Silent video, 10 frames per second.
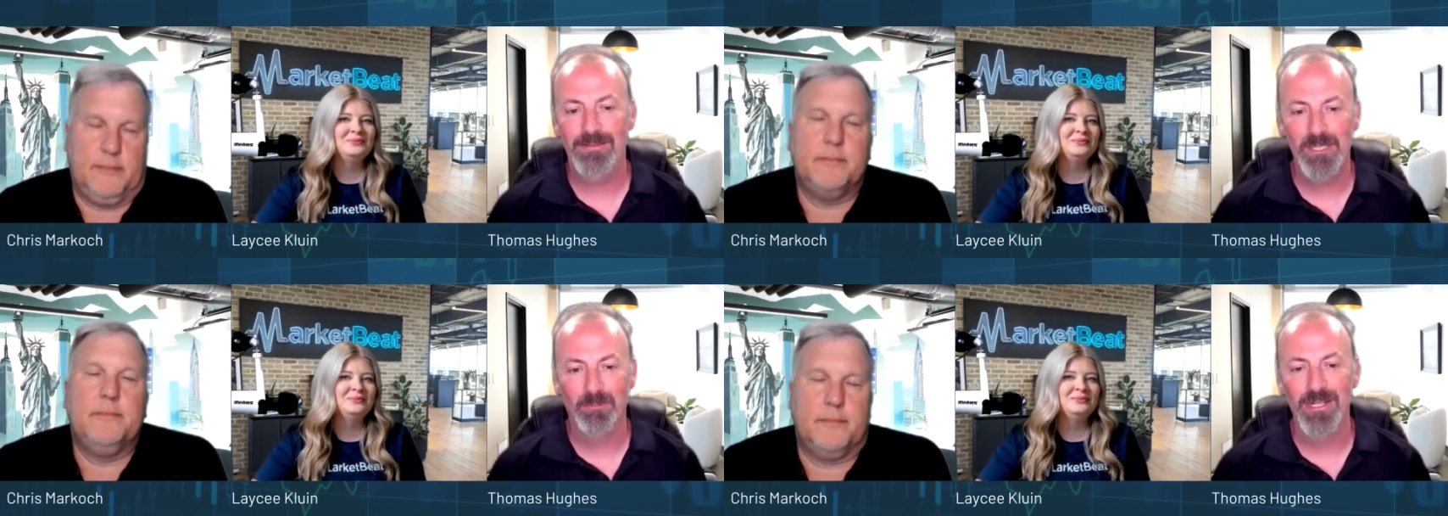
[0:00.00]
Speaker 1: the
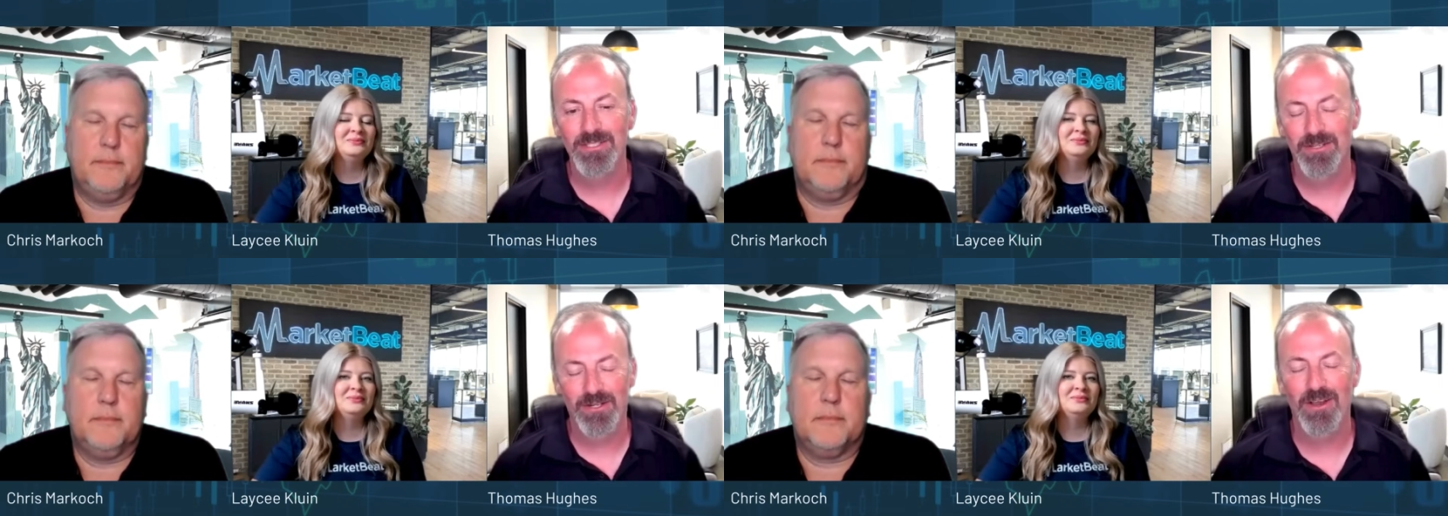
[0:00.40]
split's
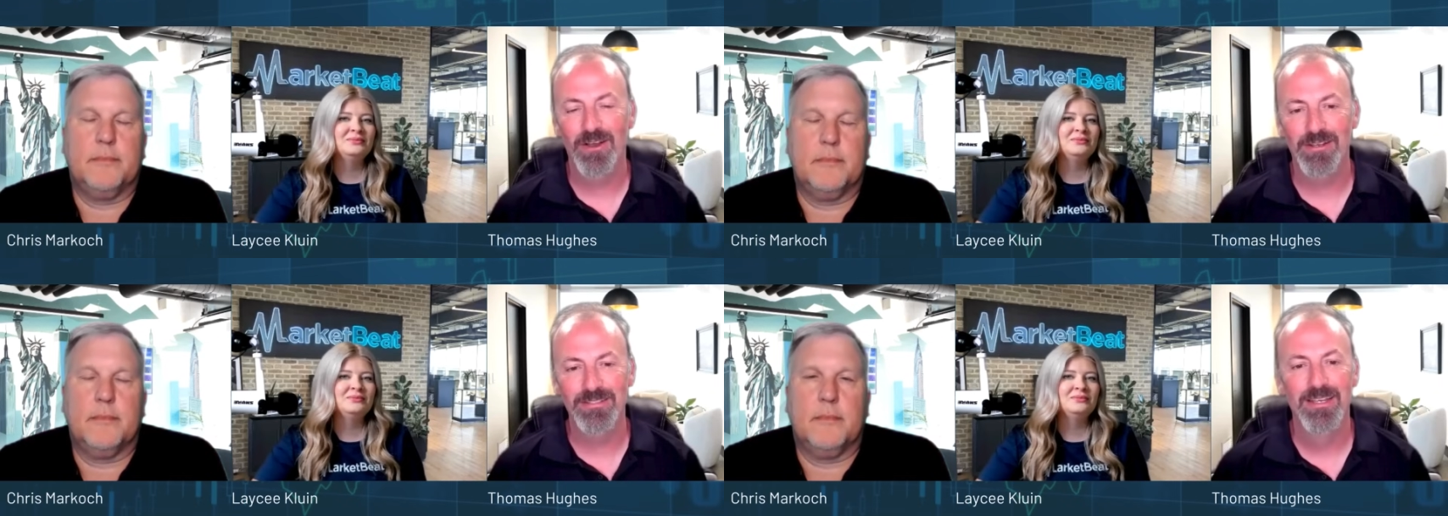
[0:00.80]
going to
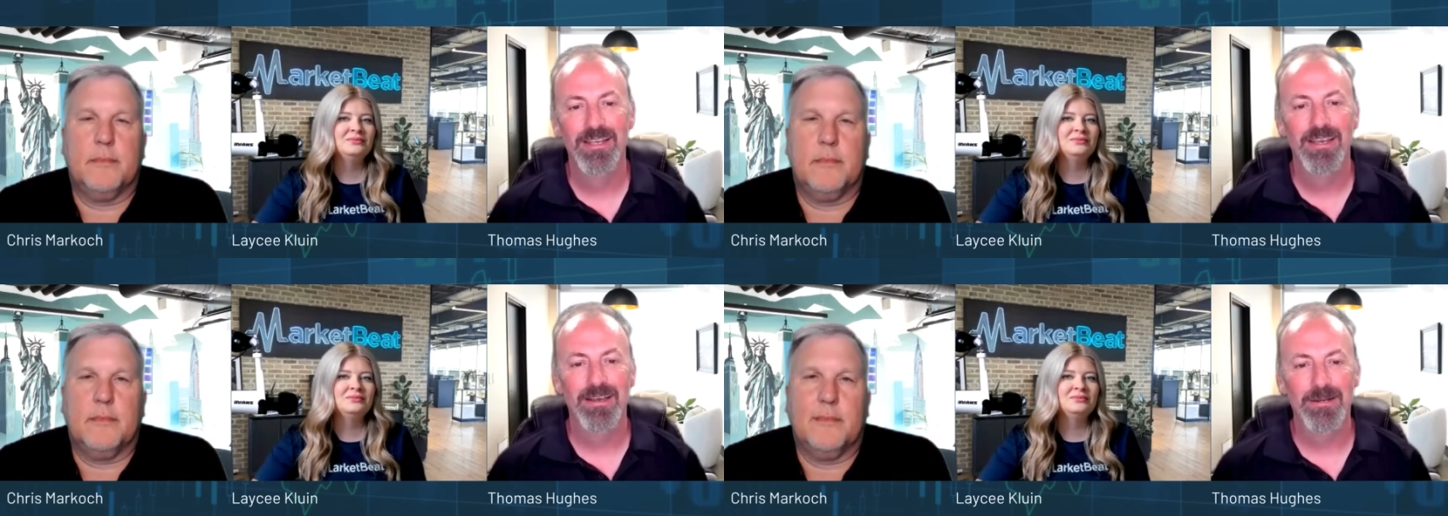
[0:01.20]
cause
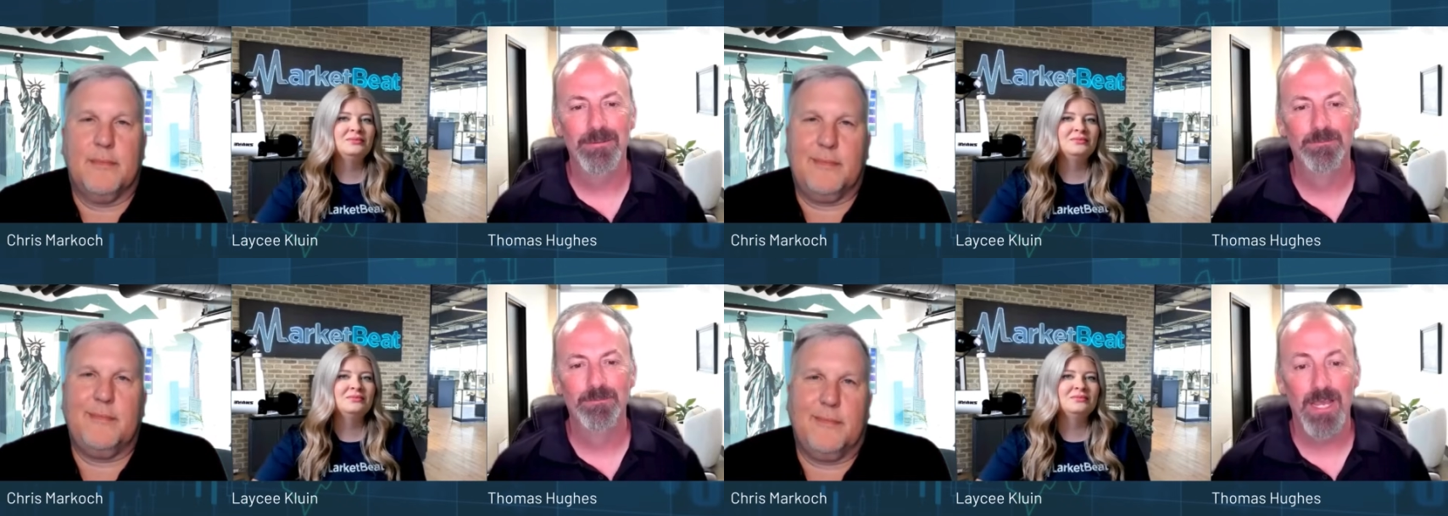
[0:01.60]

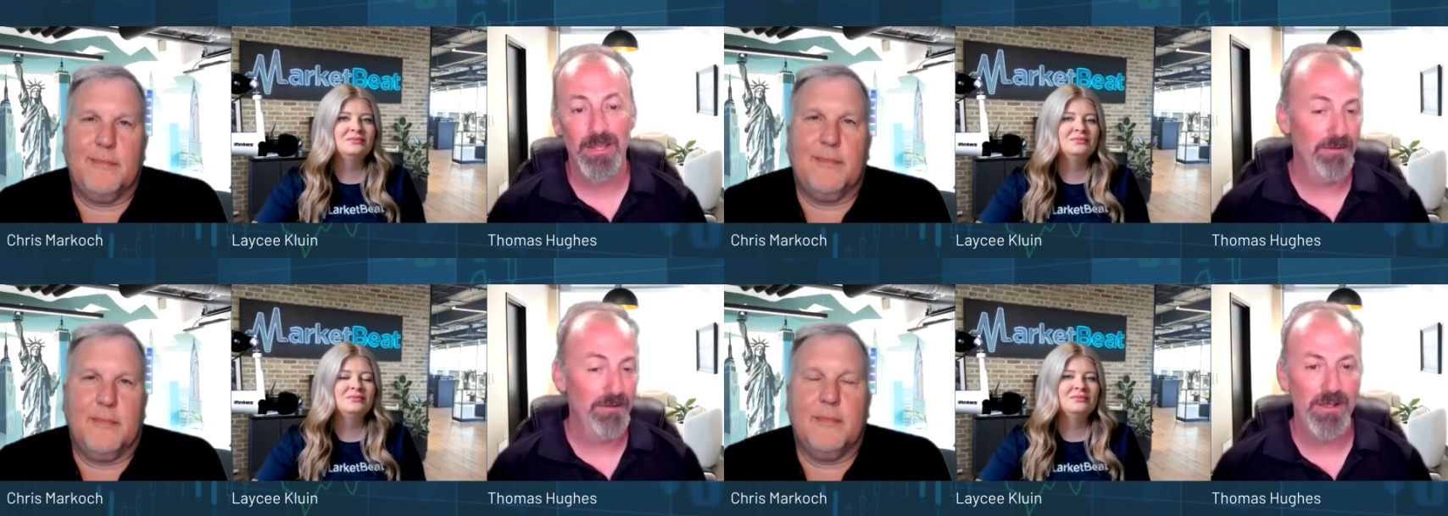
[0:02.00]
um, a lot
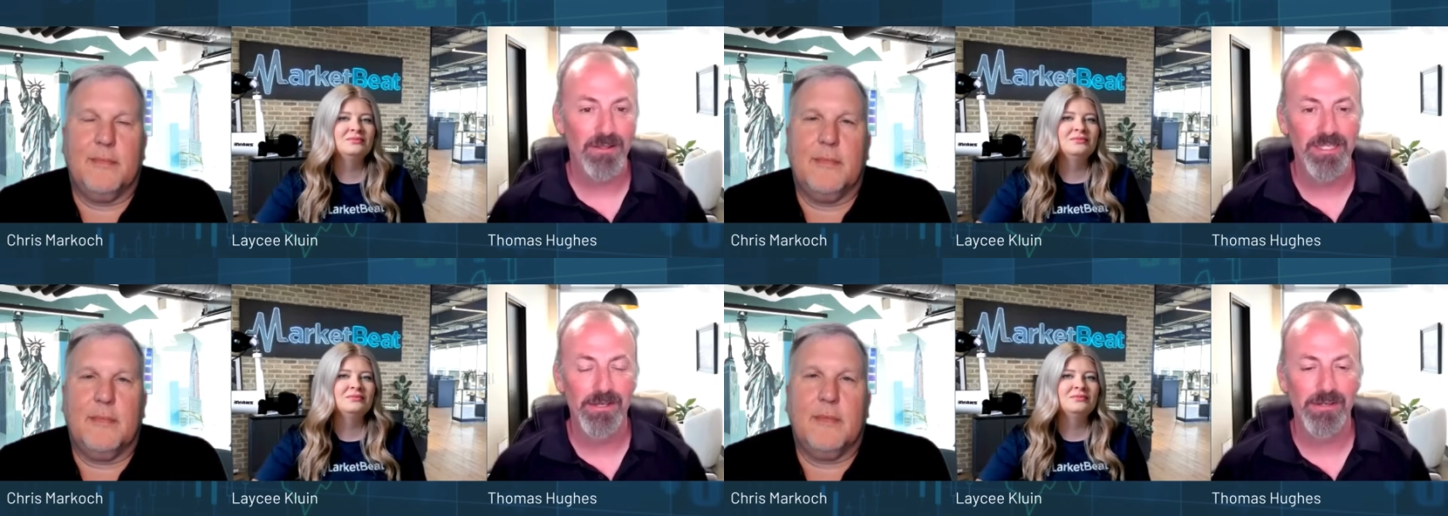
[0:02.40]
of
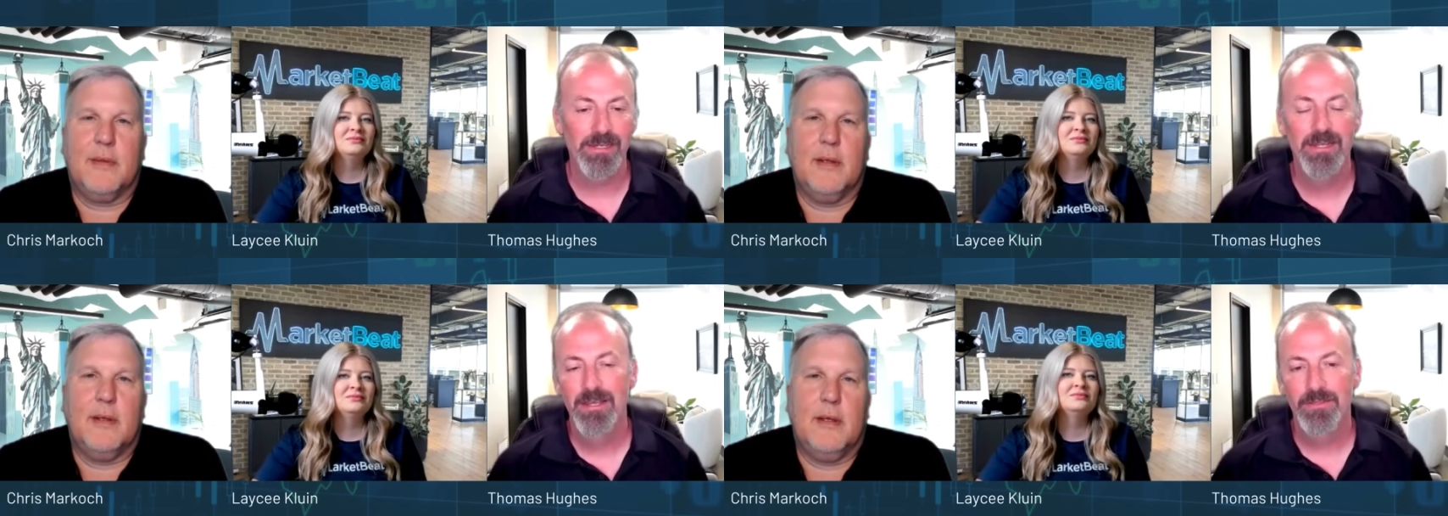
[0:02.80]
volatility.
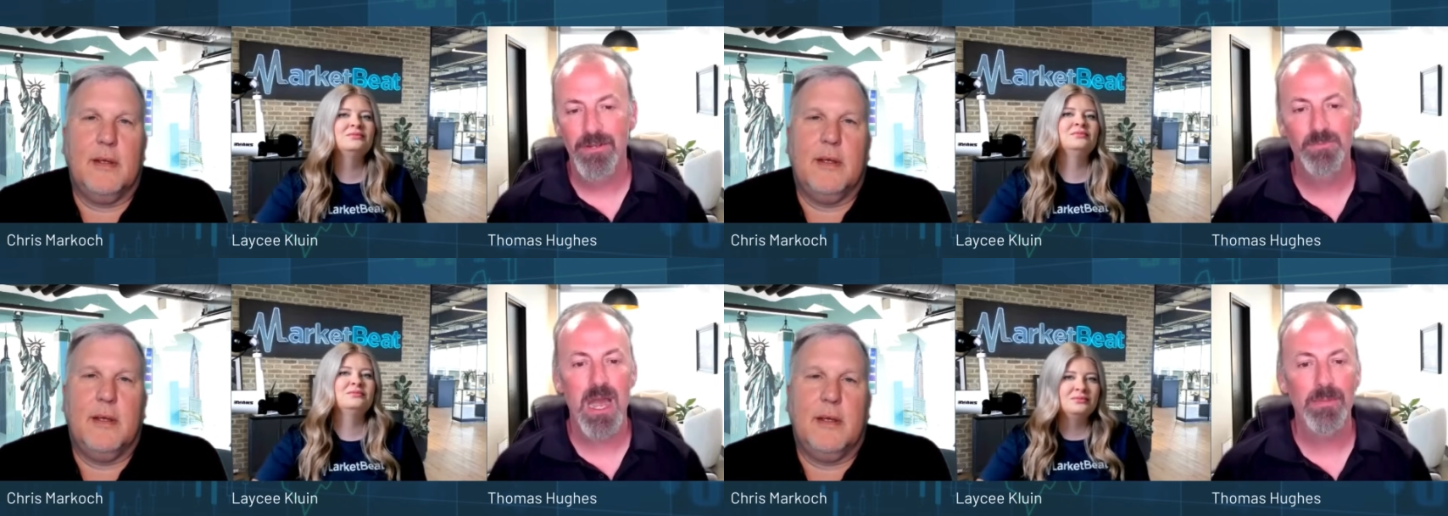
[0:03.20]
There's
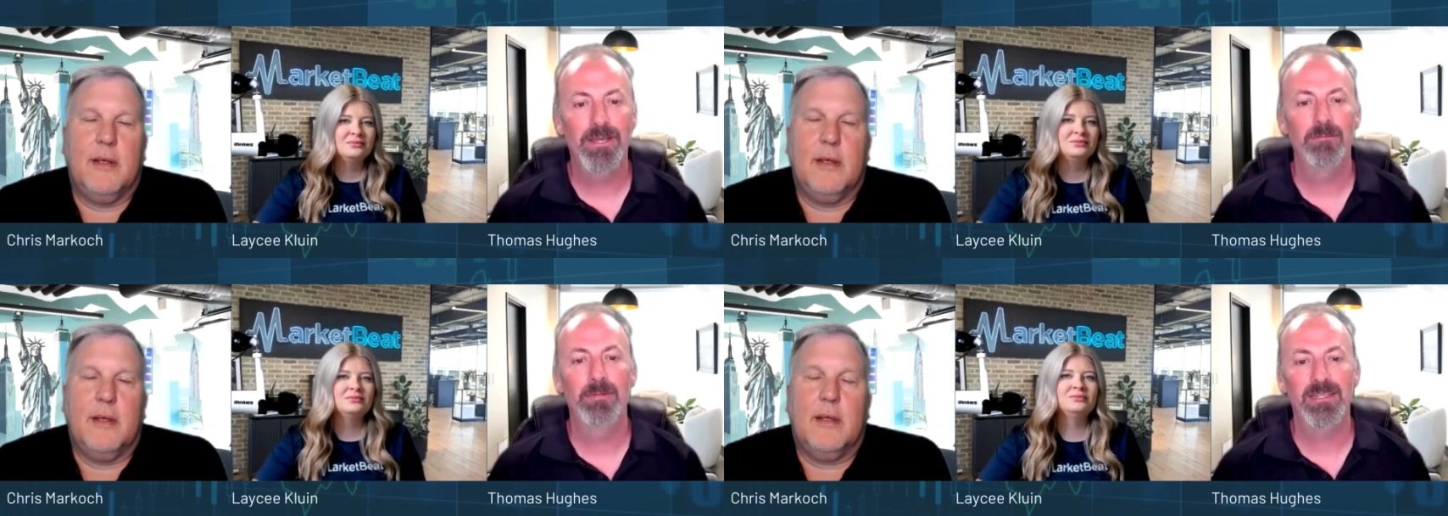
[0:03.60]
probably going
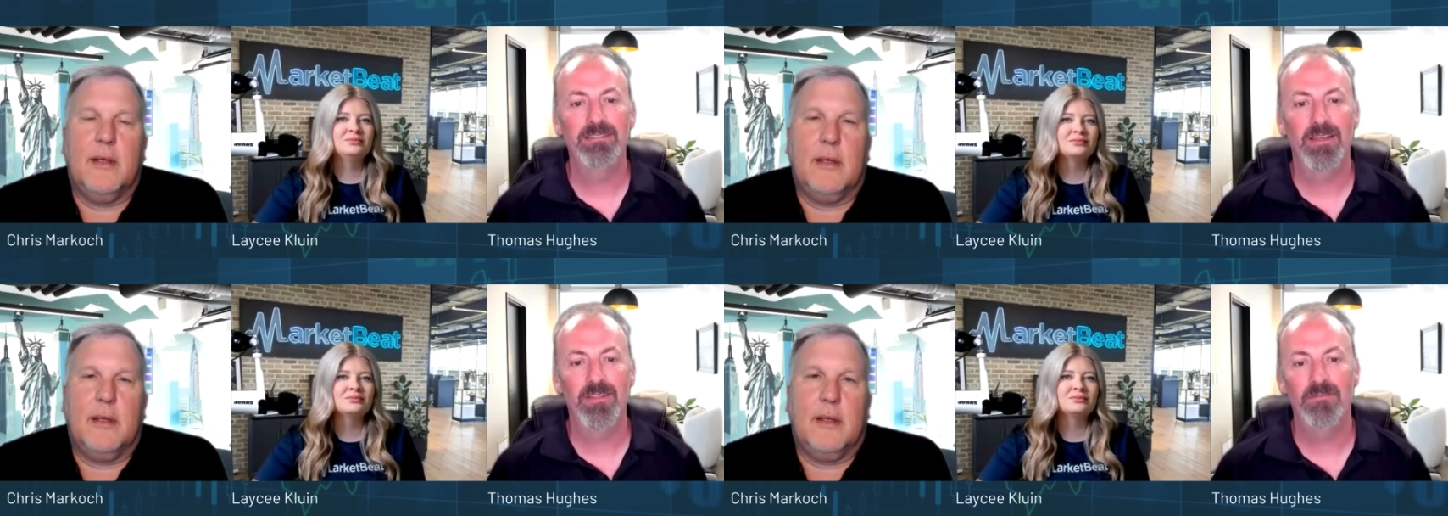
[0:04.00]
to be a
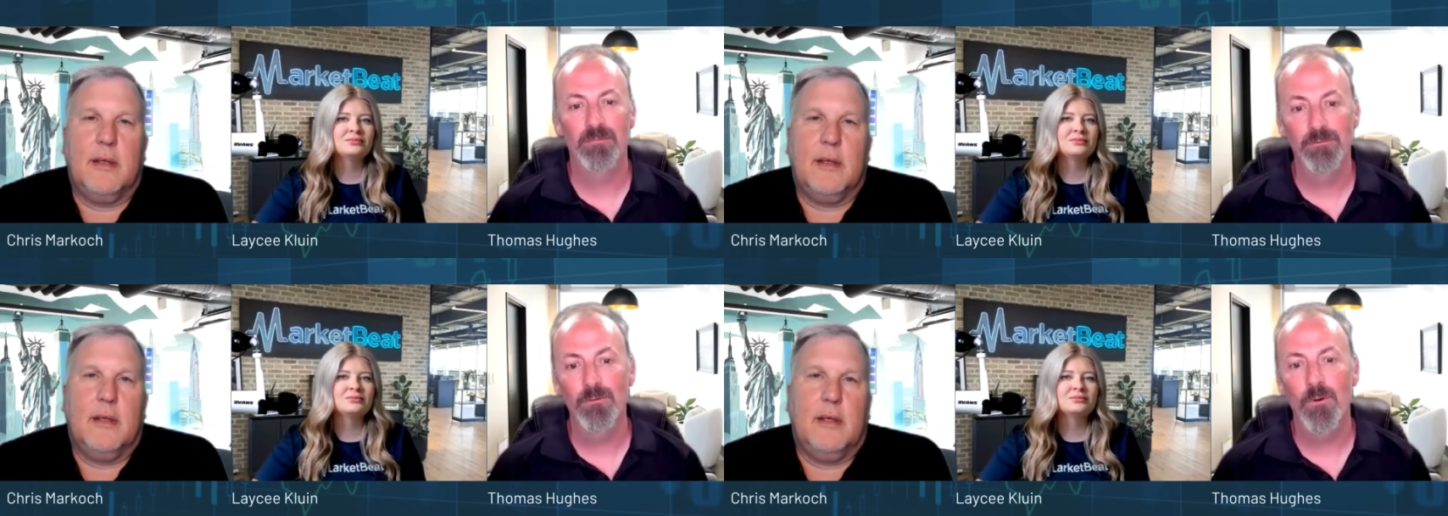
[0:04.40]
sell off
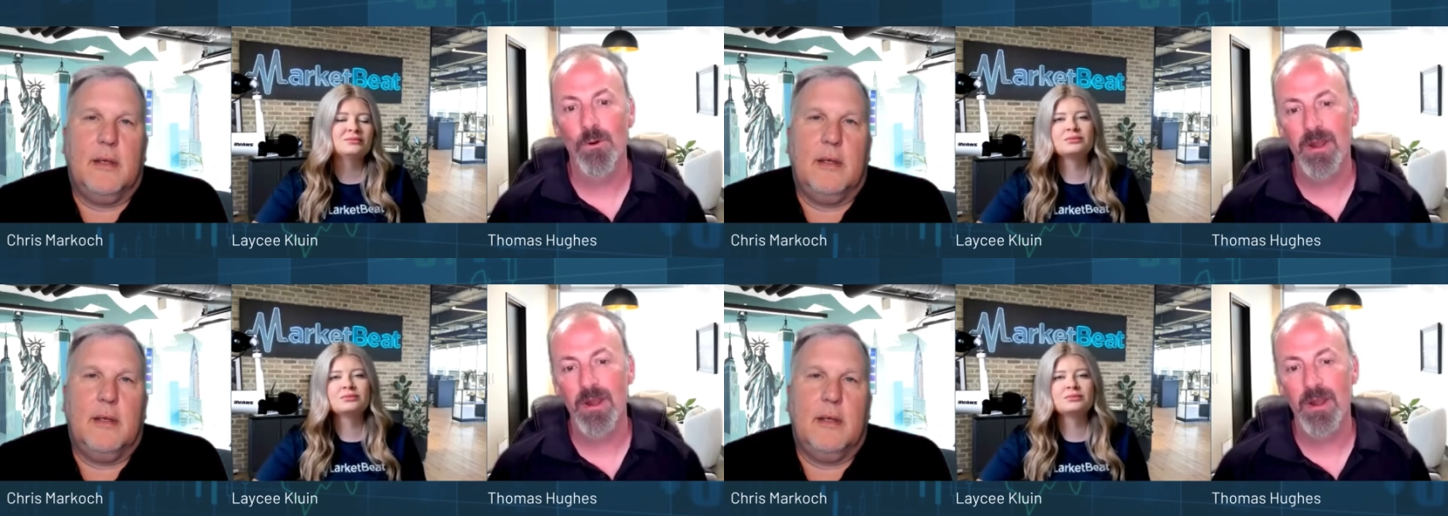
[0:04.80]
before or